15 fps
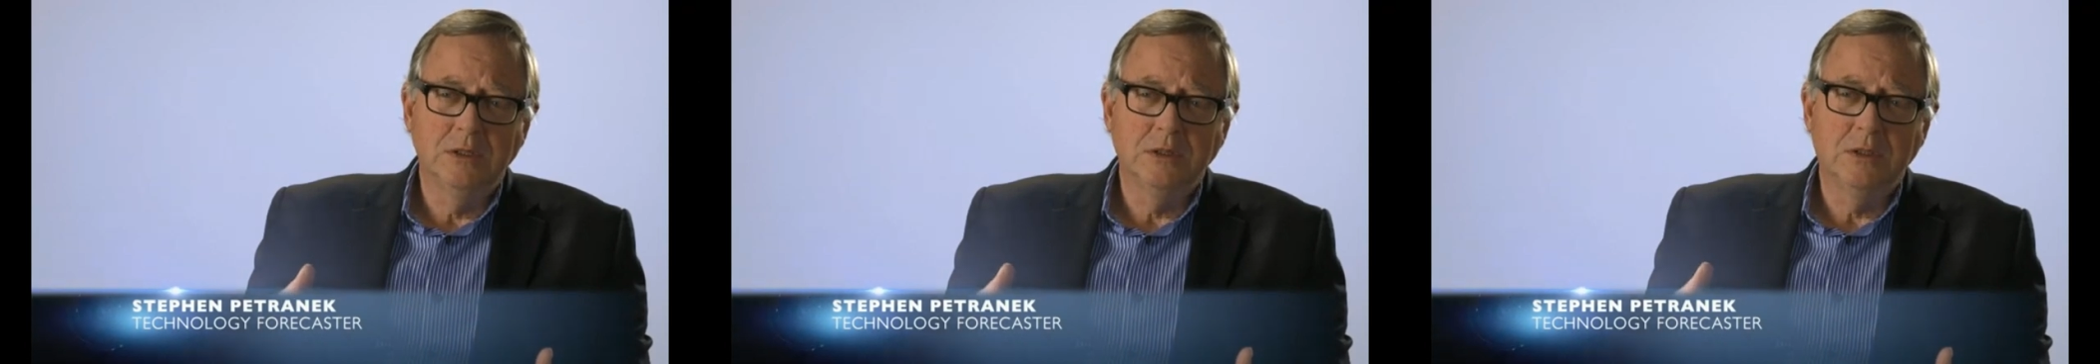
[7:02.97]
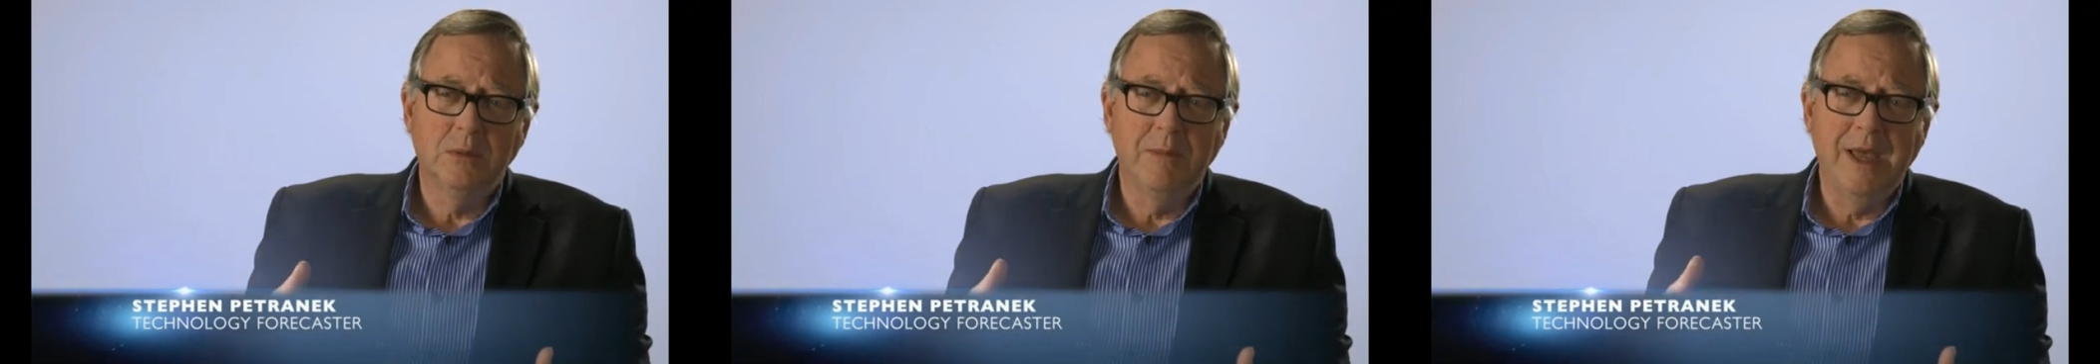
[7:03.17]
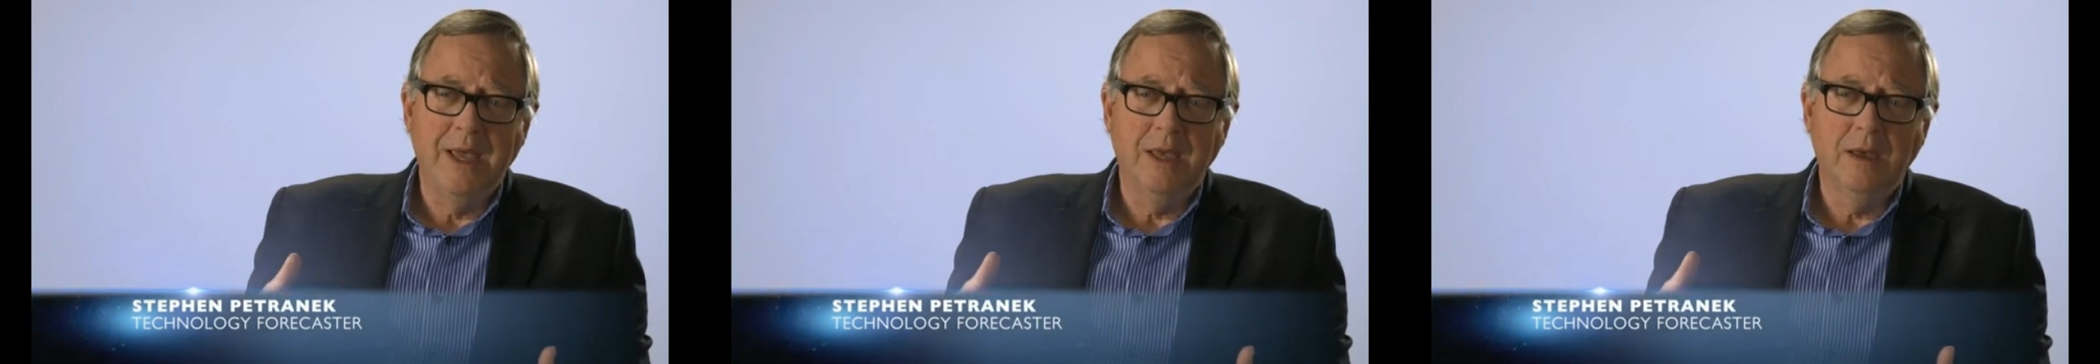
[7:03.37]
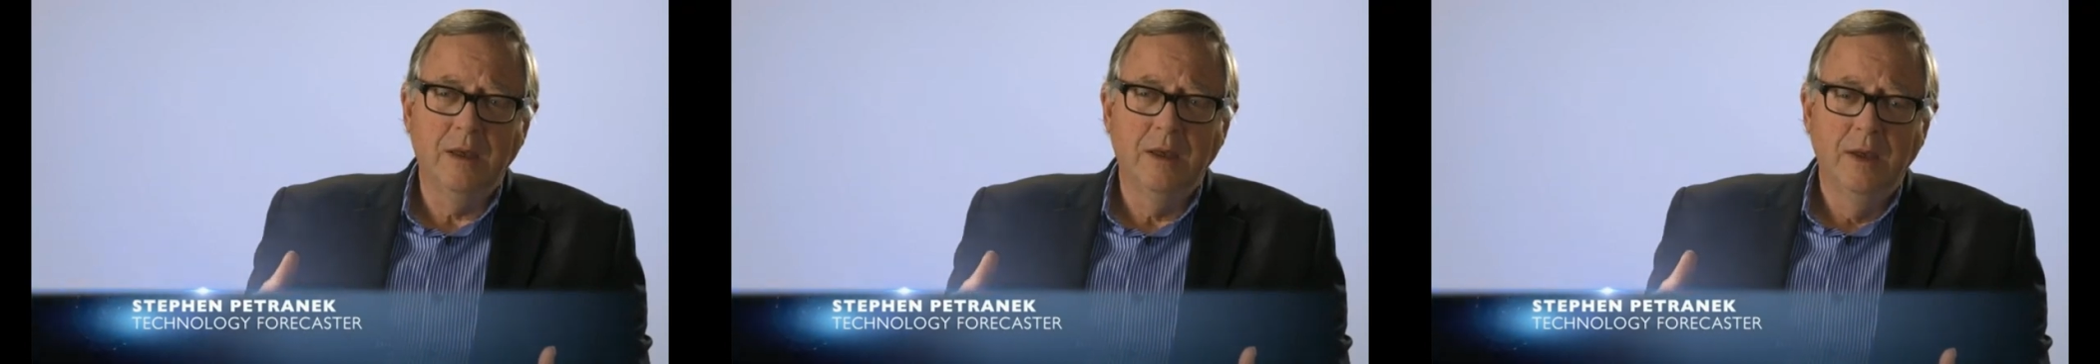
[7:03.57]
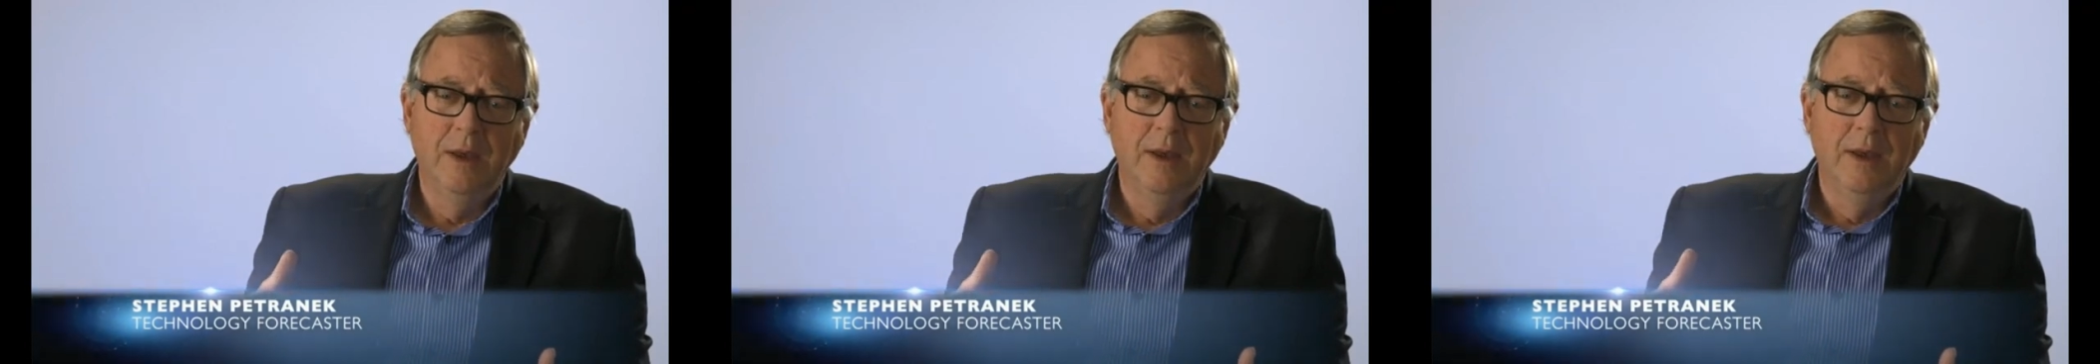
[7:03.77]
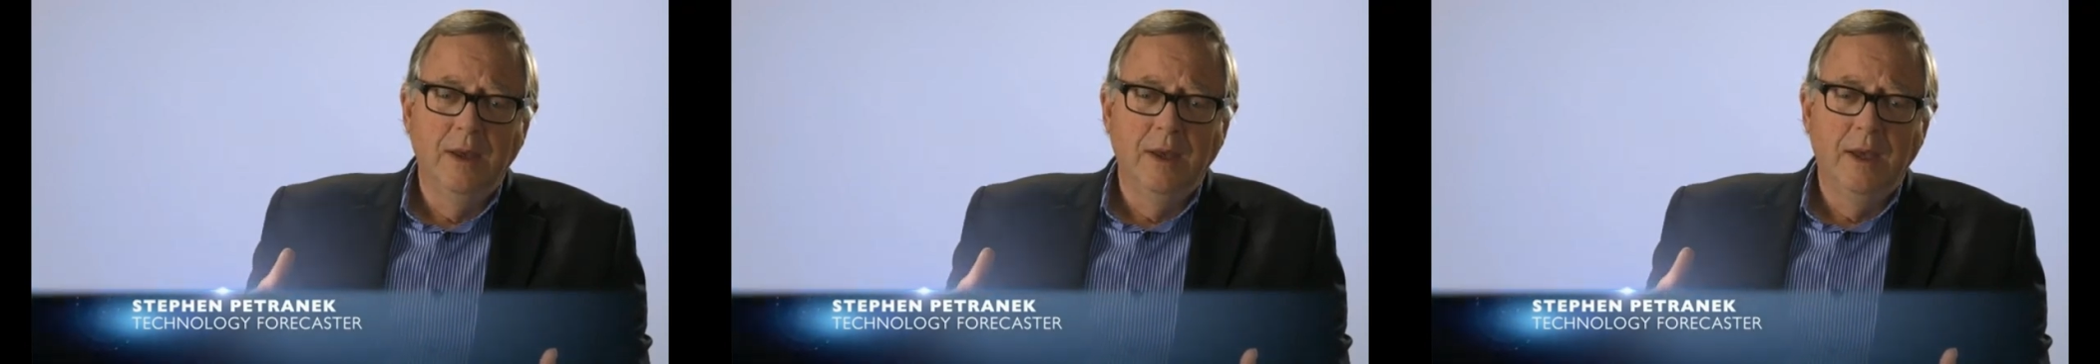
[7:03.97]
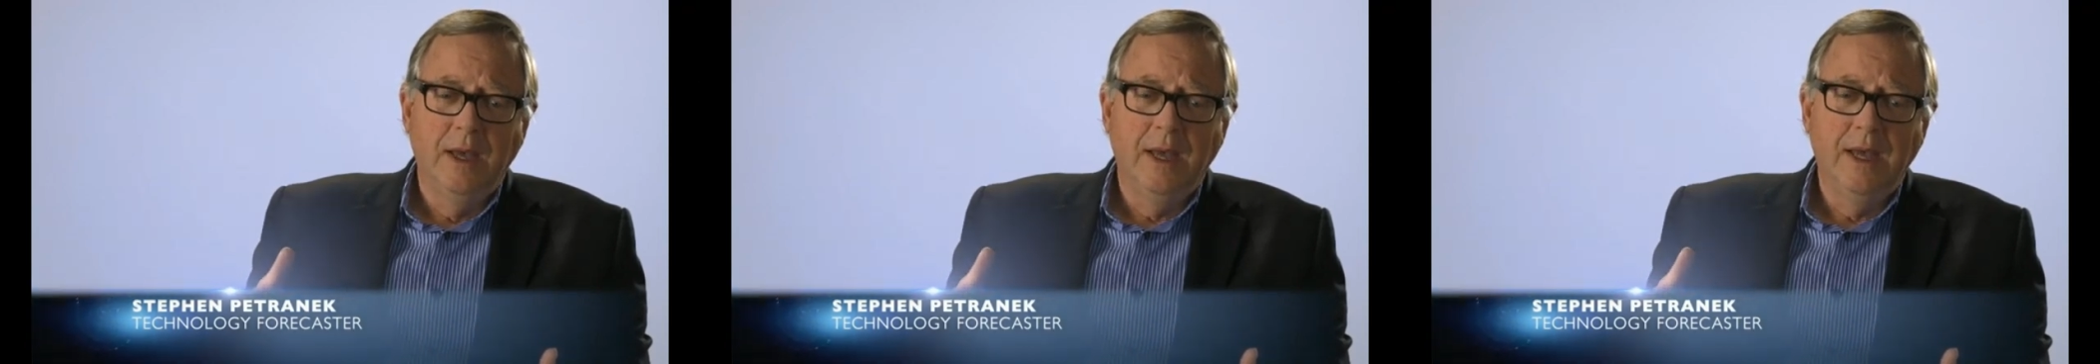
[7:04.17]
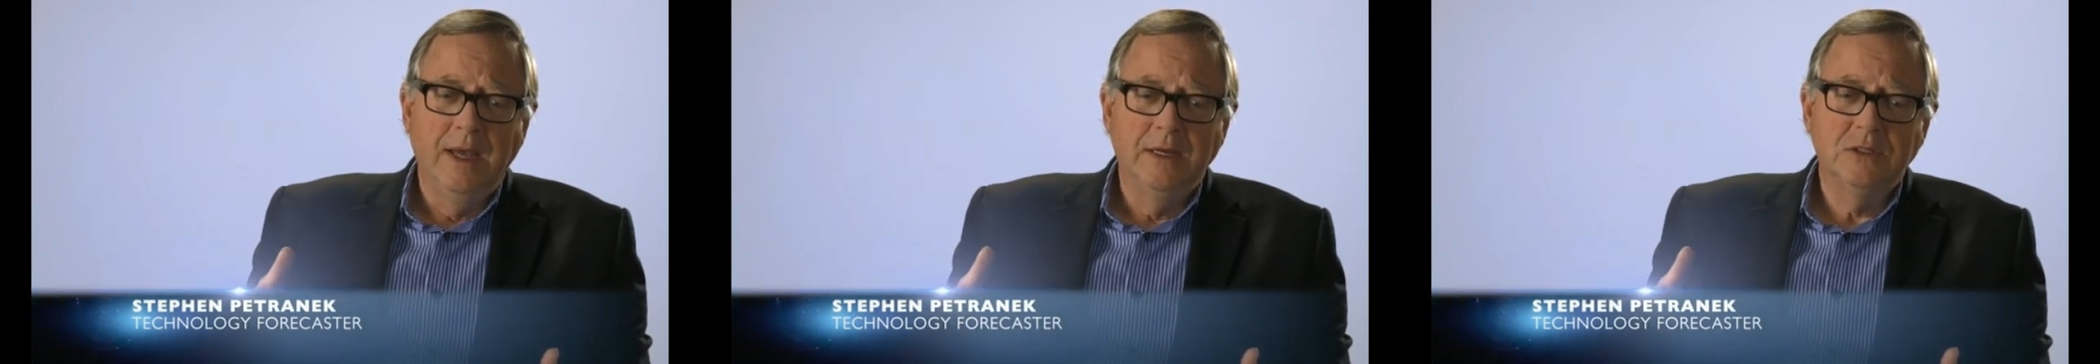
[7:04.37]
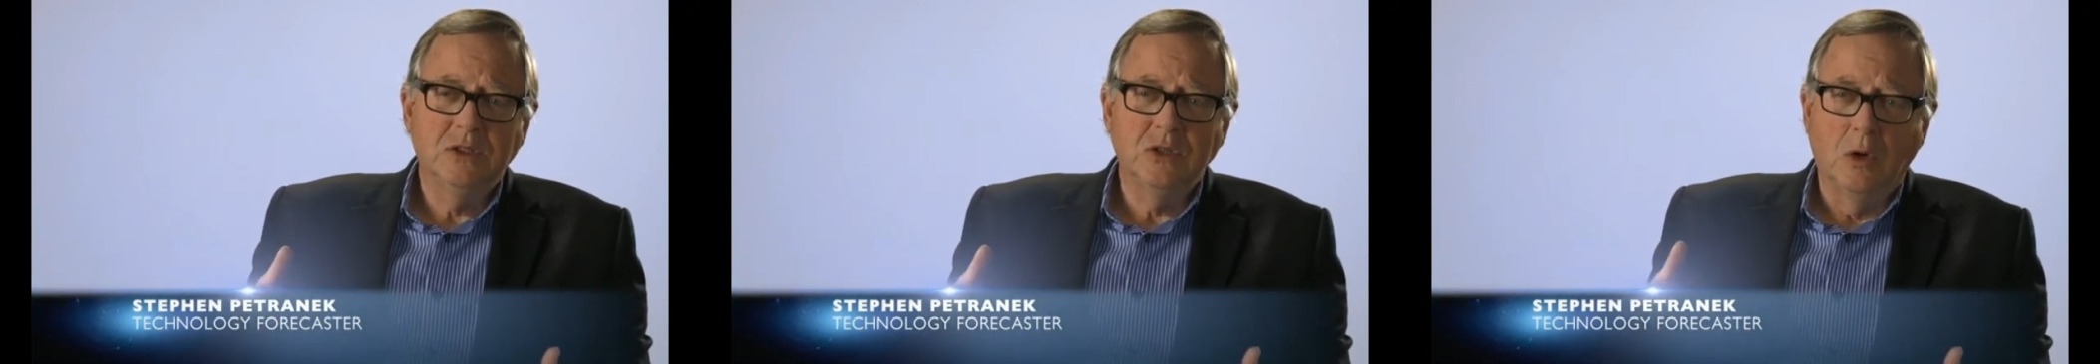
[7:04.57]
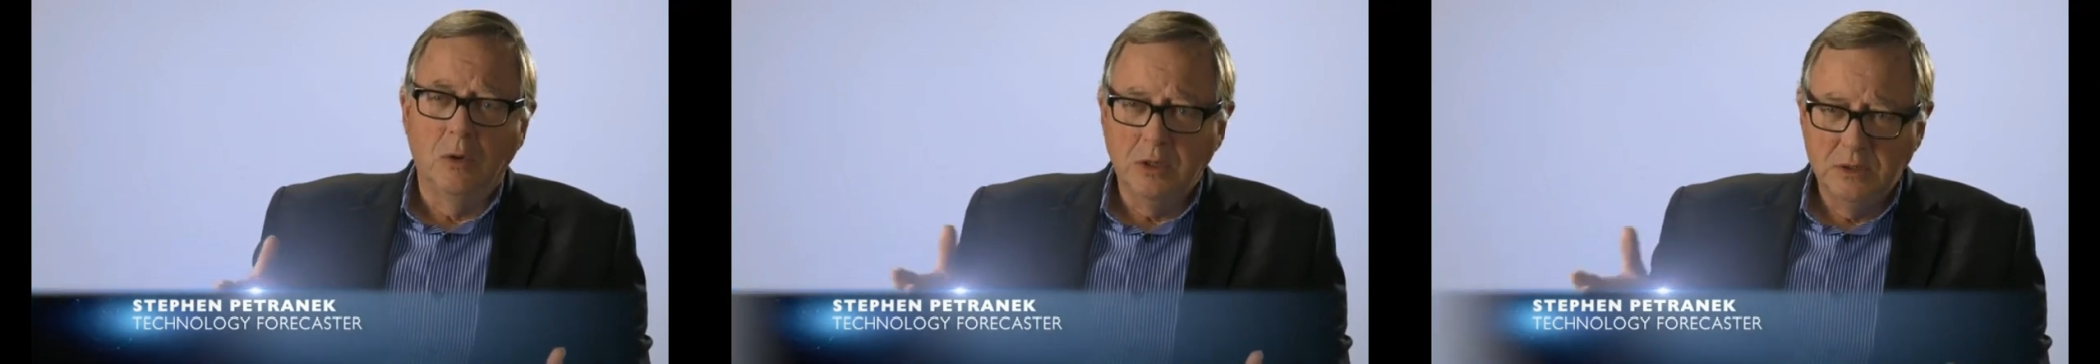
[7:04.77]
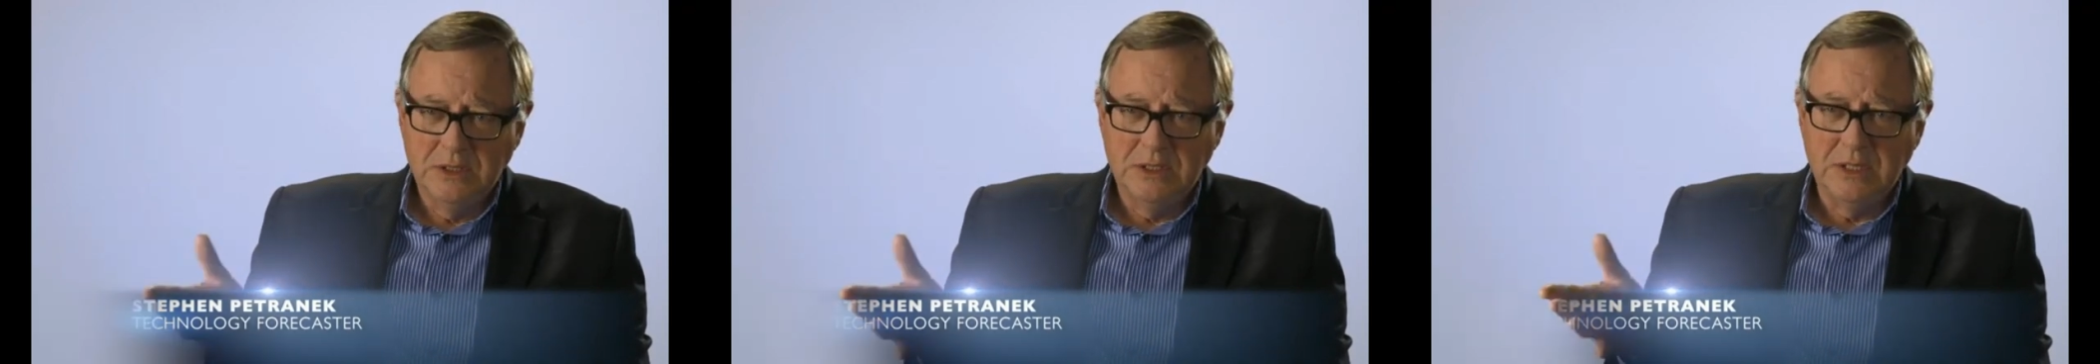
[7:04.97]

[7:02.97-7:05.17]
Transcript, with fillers: is to make a solar